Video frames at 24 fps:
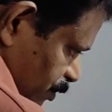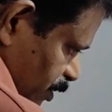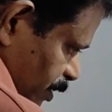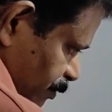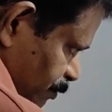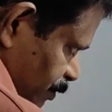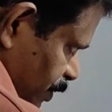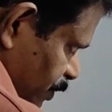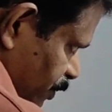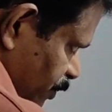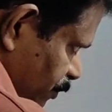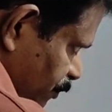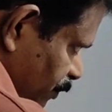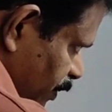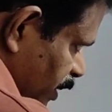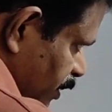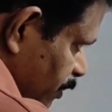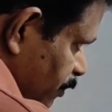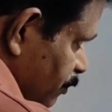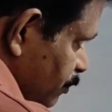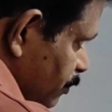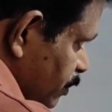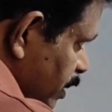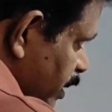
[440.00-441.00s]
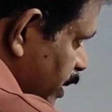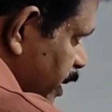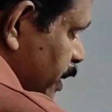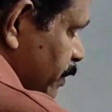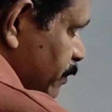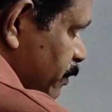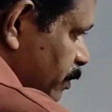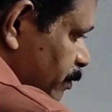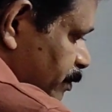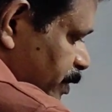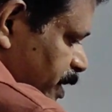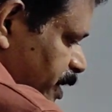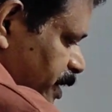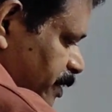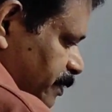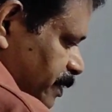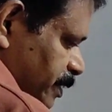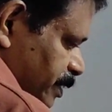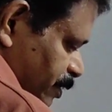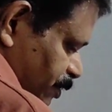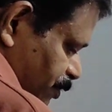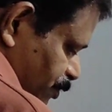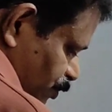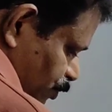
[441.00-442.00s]
on a pivot value, the array will be
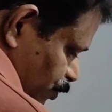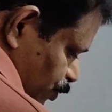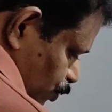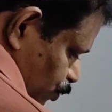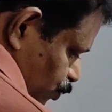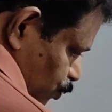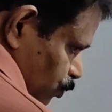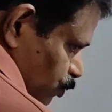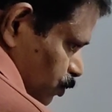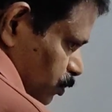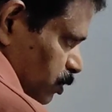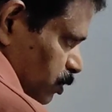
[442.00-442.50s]
divided into 2.